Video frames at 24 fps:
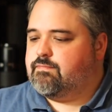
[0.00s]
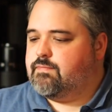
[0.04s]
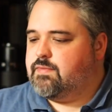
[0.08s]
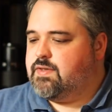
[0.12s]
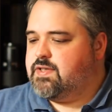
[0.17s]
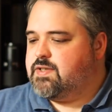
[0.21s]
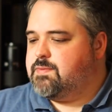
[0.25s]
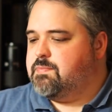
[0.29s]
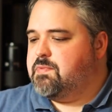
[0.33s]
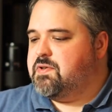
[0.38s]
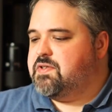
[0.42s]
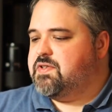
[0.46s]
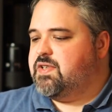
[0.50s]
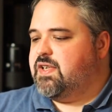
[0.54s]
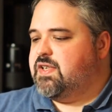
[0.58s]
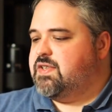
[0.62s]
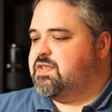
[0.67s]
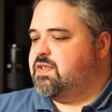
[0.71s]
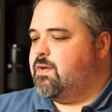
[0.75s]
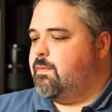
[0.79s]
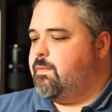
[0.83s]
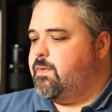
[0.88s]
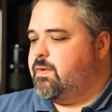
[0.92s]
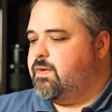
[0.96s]
This smells like
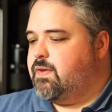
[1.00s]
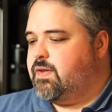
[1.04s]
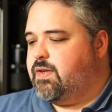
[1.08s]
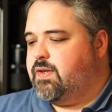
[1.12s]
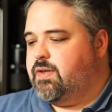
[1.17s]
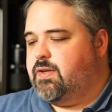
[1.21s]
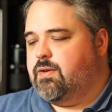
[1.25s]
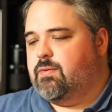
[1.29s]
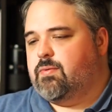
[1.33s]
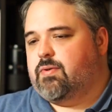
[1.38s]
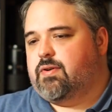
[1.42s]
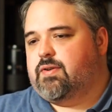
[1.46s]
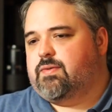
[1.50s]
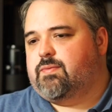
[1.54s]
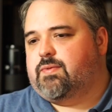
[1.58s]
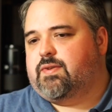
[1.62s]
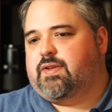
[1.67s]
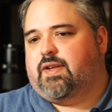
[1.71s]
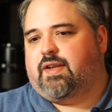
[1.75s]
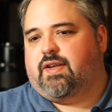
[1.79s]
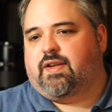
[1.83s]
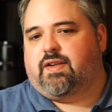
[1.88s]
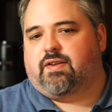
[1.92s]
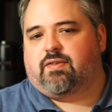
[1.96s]
something that Ewart would
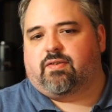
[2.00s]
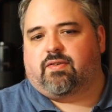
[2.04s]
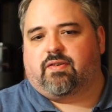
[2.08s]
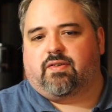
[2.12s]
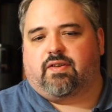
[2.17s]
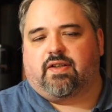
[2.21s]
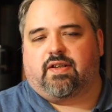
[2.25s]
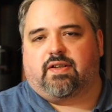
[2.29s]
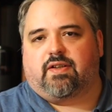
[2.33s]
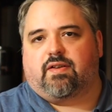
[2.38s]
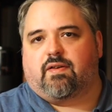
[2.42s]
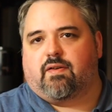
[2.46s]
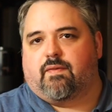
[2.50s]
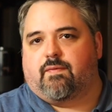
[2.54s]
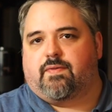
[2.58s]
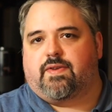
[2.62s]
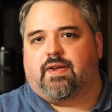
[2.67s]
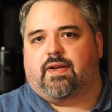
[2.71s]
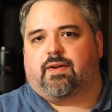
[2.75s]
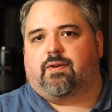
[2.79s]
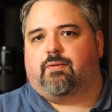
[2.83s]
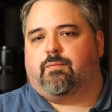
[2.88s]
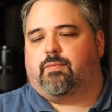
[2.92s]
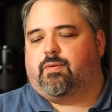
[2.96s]
like, or like
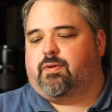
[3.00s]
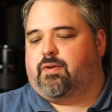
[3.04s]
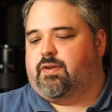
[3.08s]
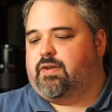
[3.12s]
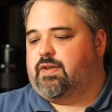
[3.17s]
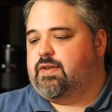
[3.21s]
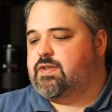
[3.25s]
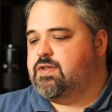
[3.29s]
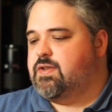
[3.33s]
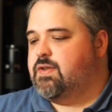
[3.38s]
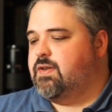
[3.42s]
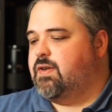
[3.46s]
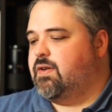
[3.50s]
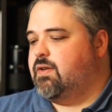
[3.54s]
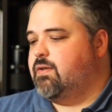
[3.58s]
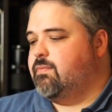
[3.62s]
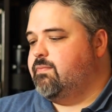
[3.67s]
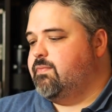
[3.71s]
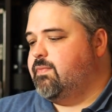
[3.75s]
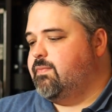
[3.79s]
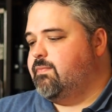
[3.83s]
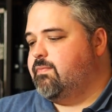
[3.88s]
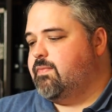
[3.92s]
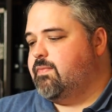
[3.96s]
Teku Murray, I should call him,